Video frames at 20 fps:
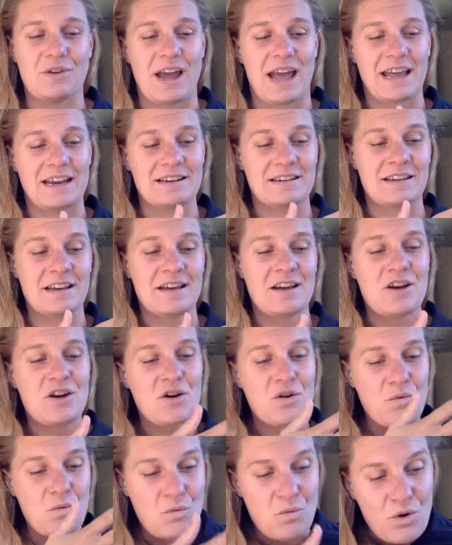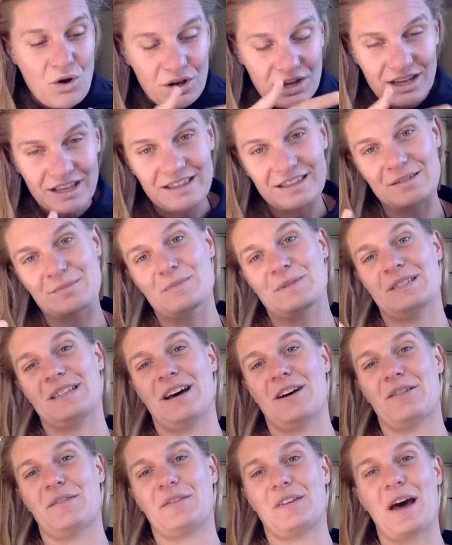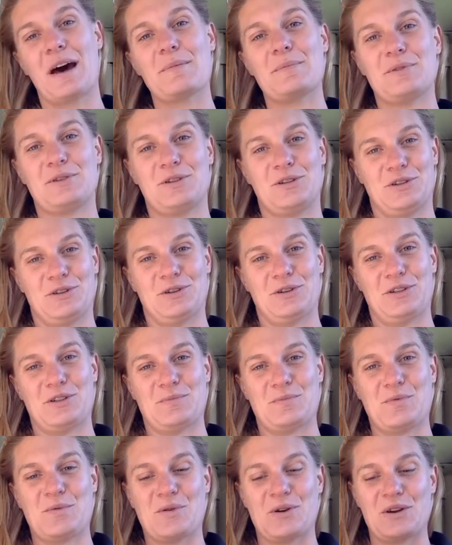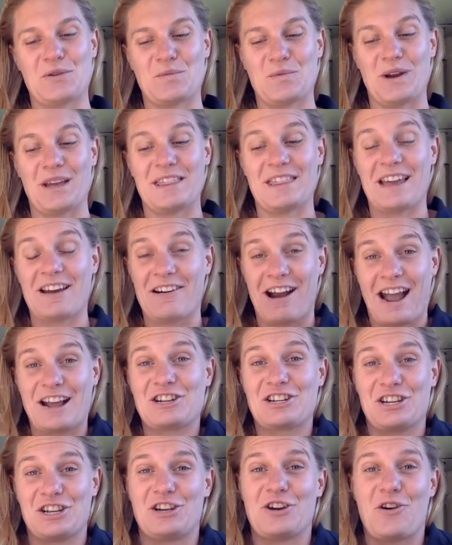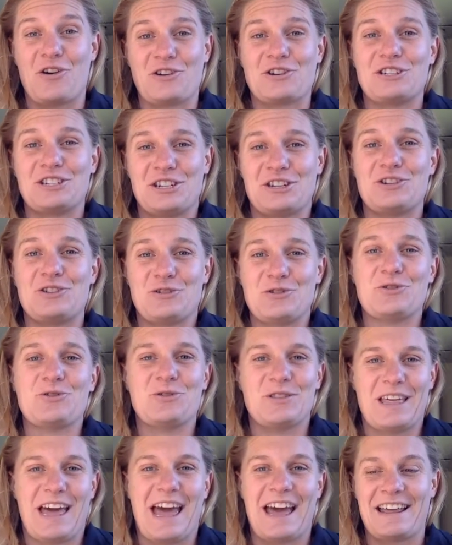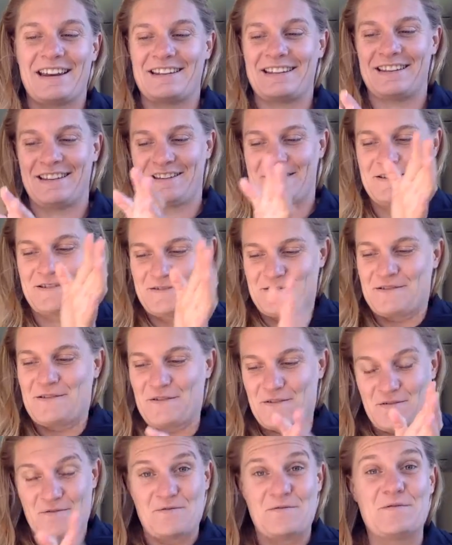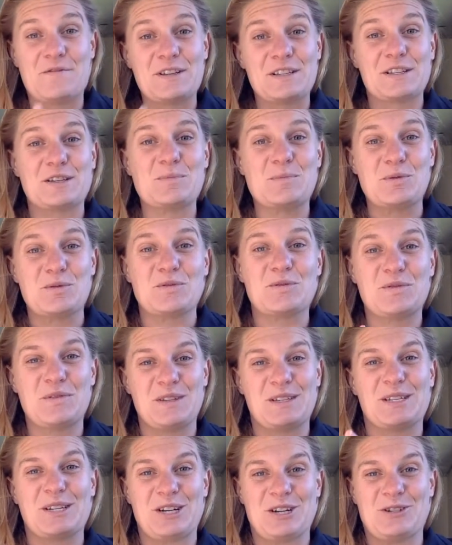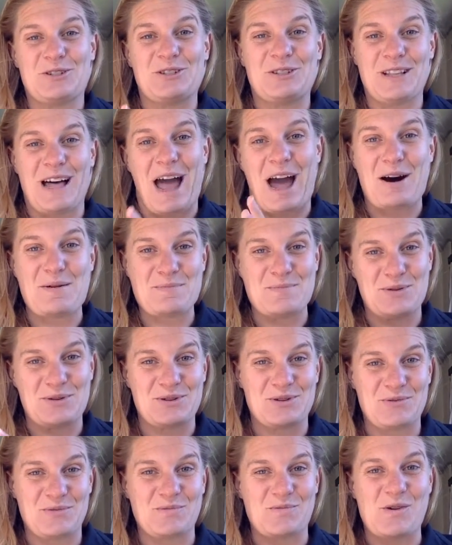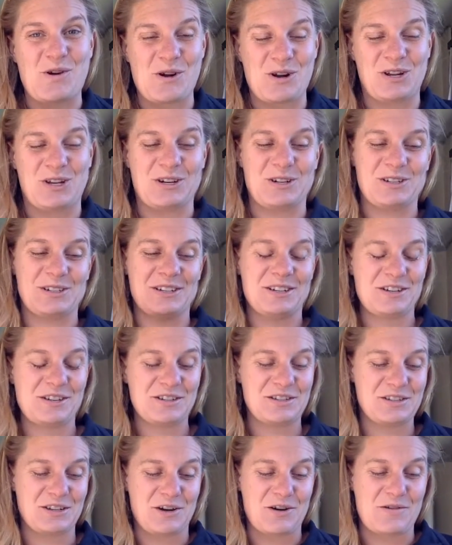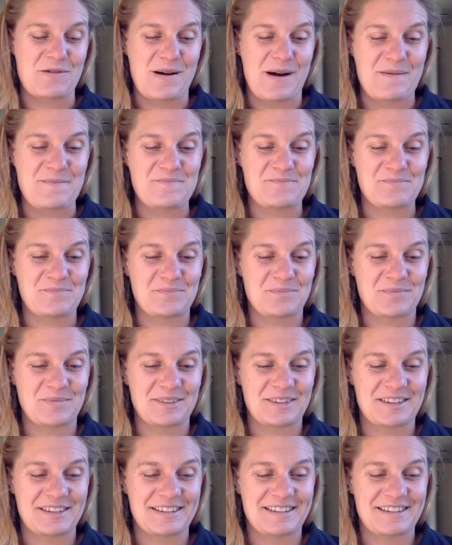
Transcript: through and working themselves up to the point where they're actually going to do that visible physical output workload. So